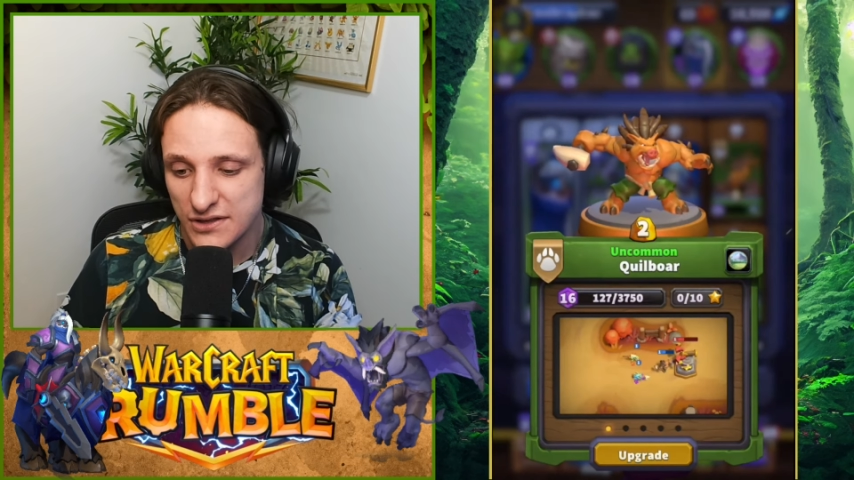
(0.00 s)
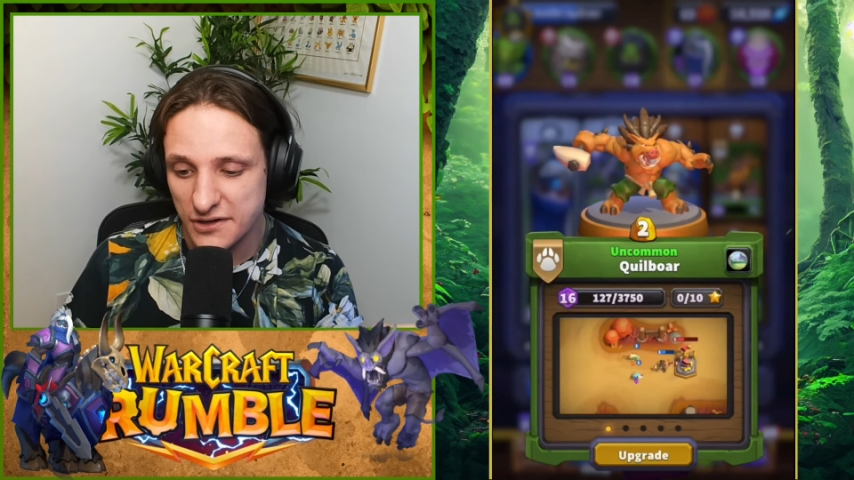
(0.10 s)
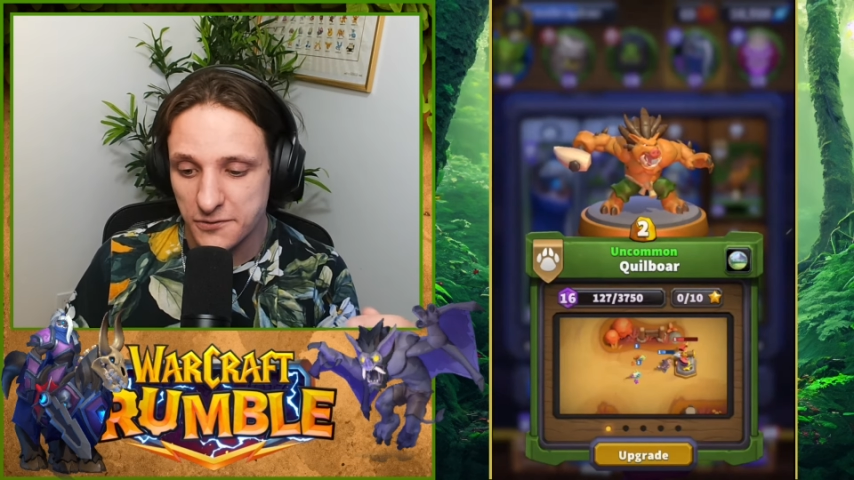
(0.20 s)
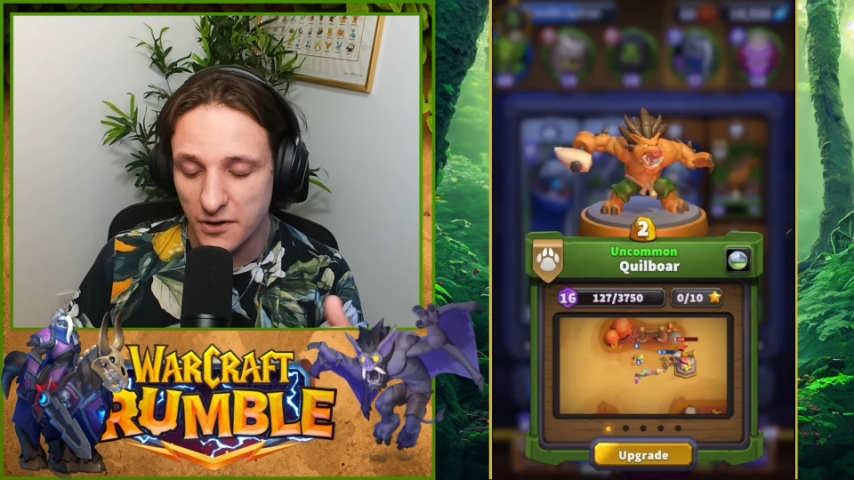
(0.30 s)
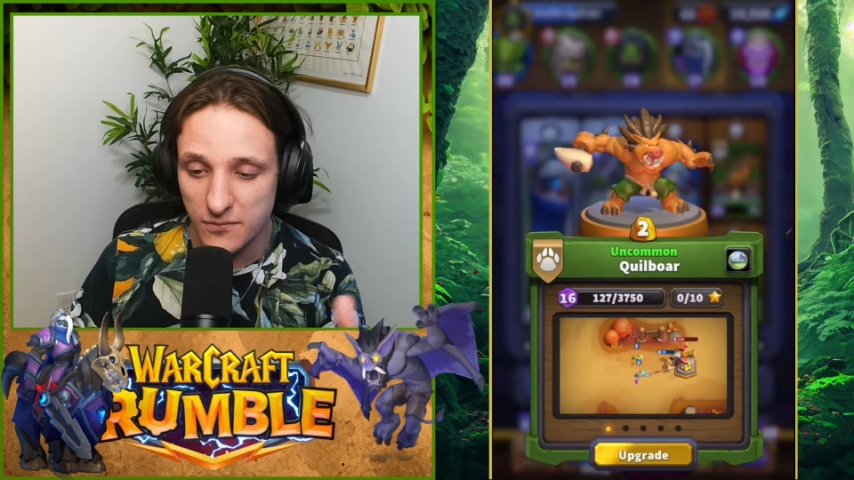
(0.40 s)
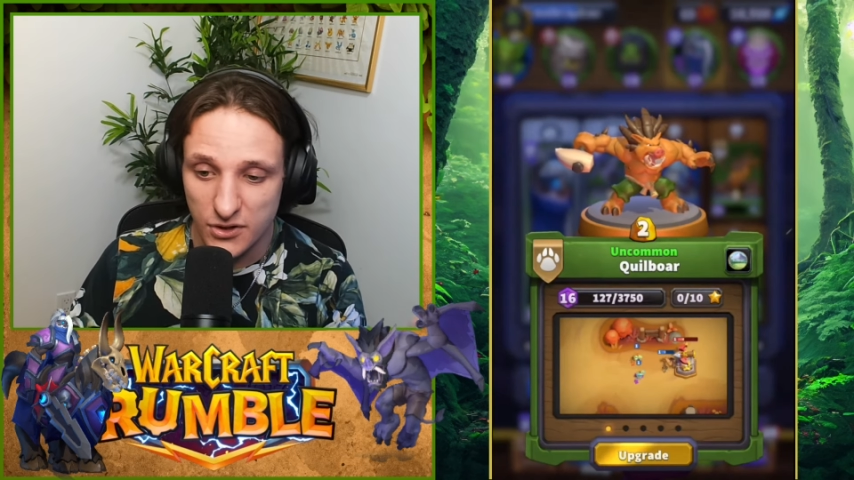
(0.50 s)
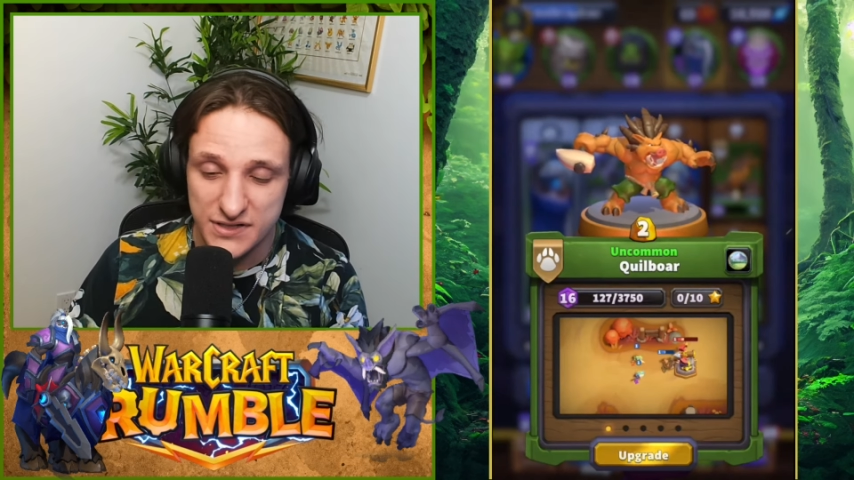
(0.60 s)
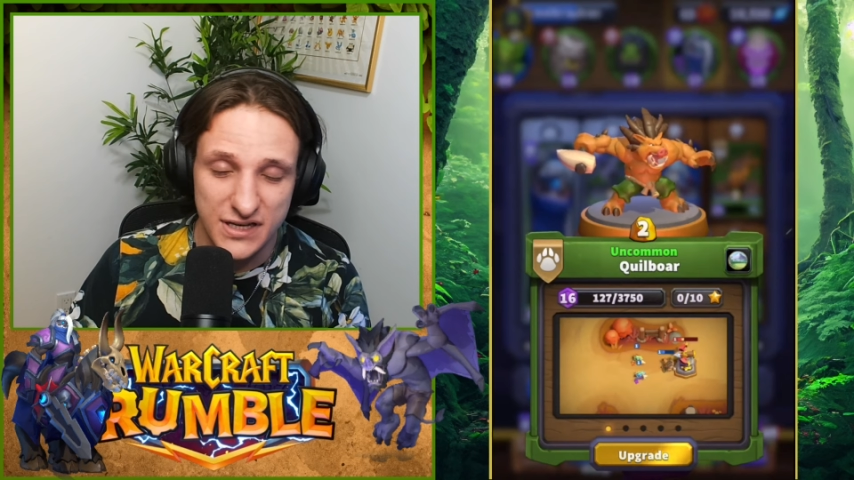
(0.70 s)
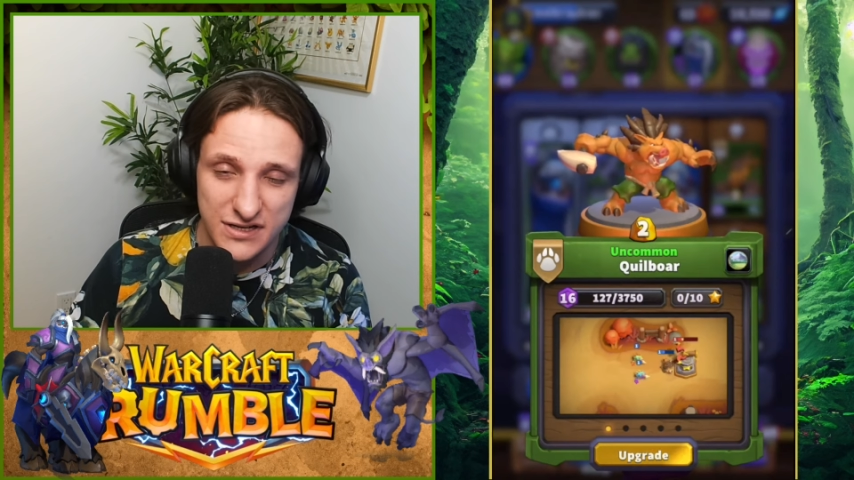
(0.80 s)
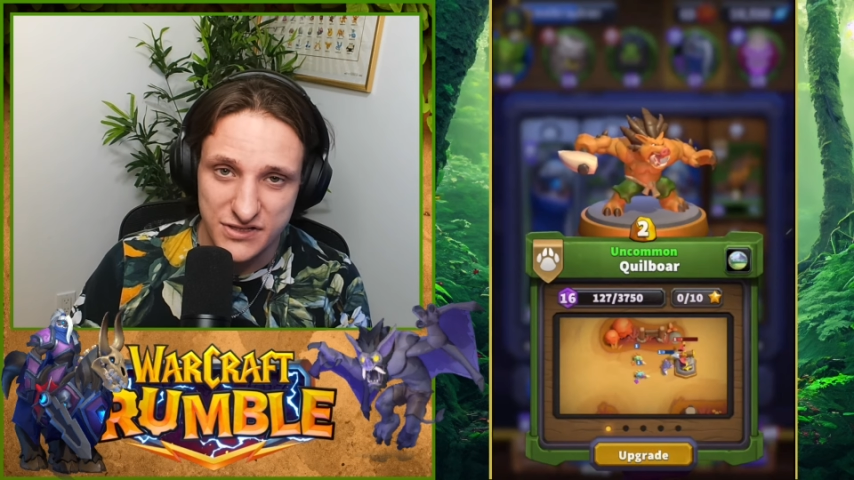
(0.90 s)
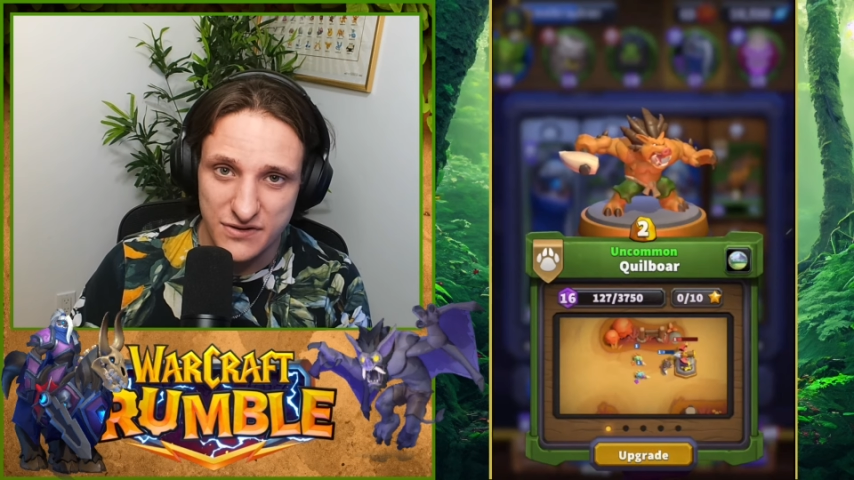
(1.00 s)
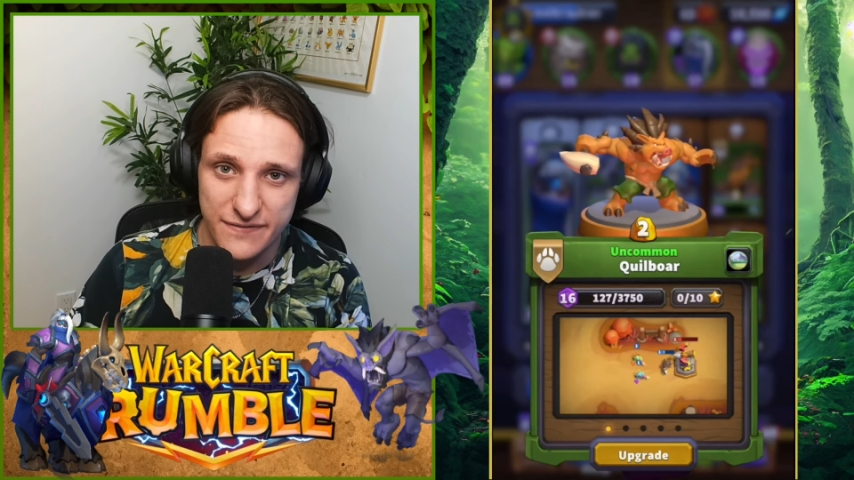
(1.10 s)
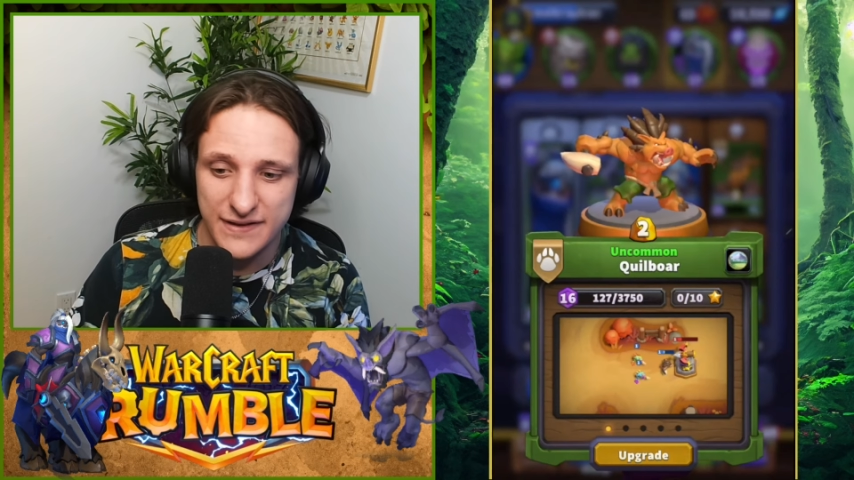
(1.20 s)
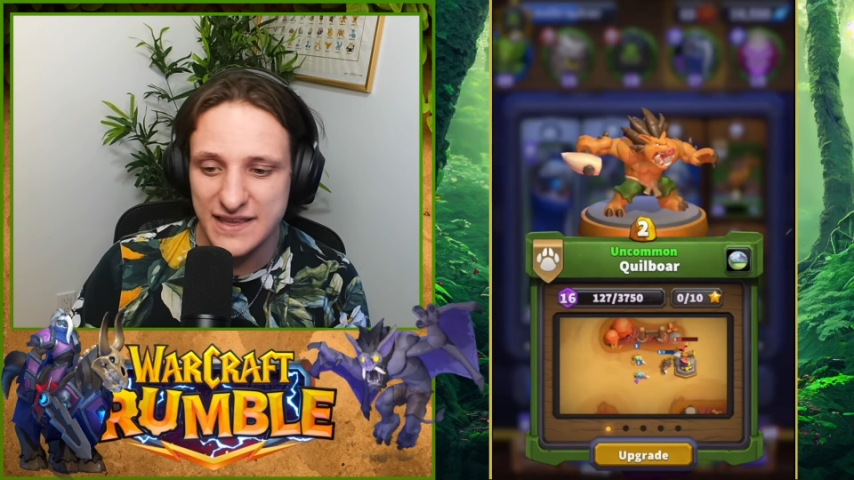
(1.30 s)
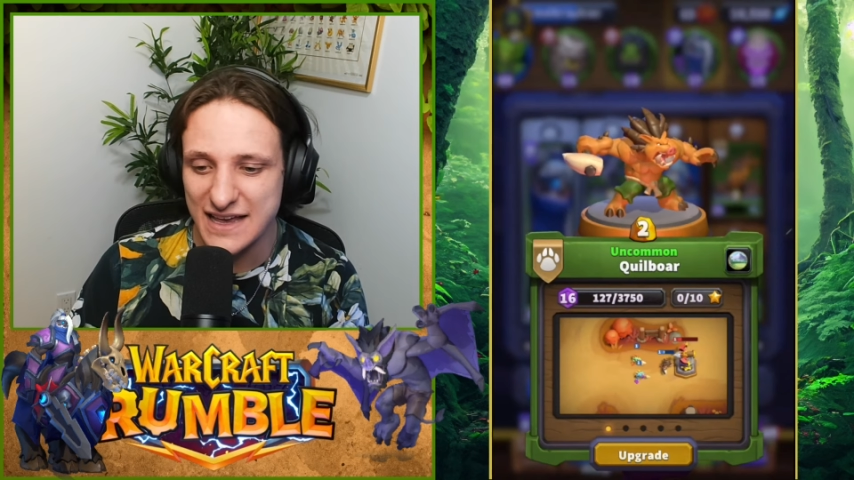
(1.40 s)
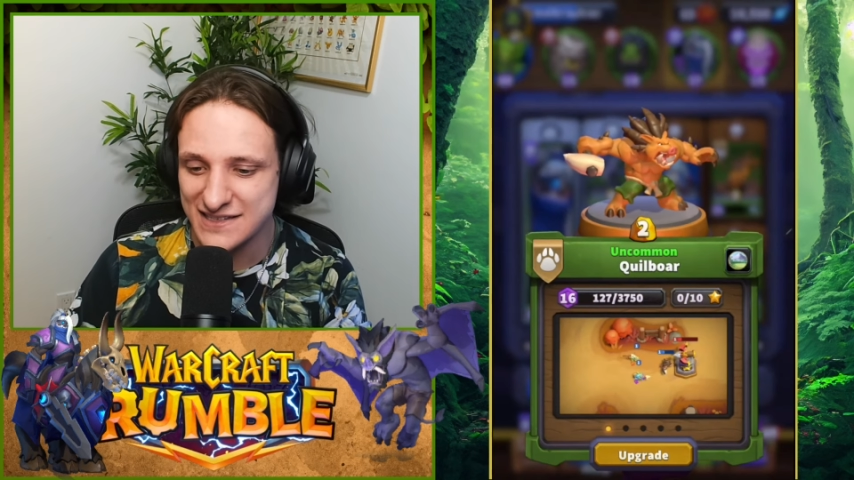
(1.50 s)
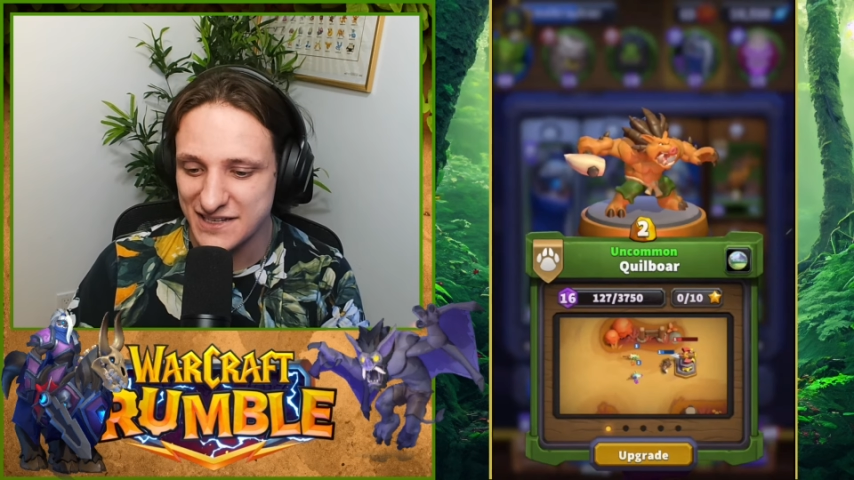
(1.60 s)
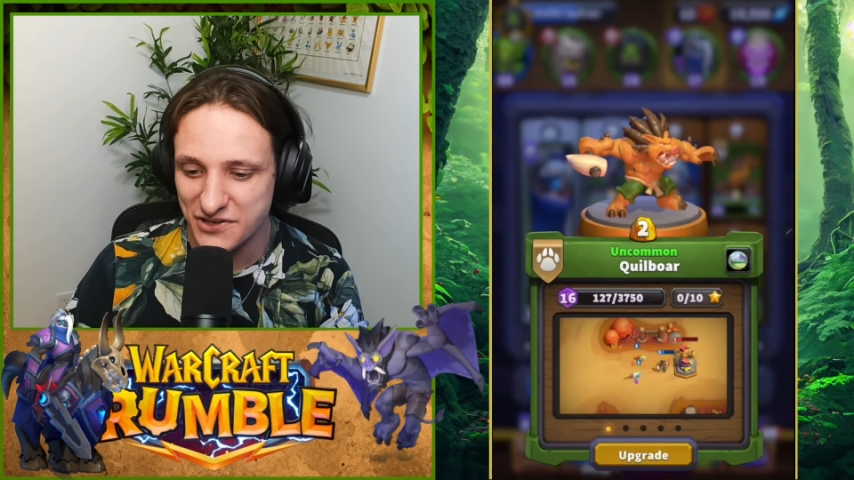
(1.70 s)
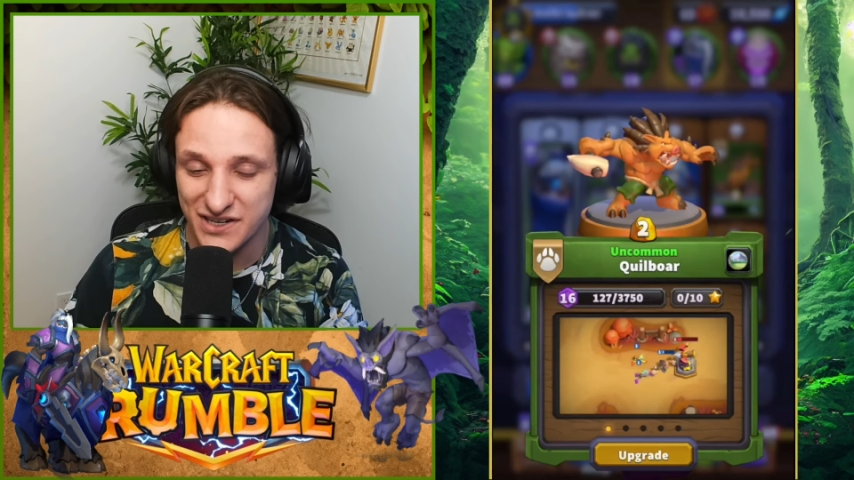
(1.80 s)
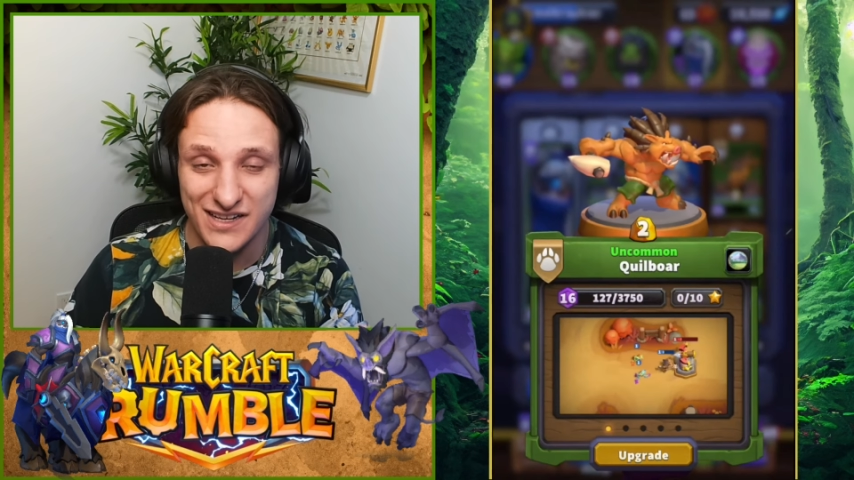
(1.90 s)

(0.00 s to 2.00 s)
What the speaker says: The Quillboar is also a fantastic unit,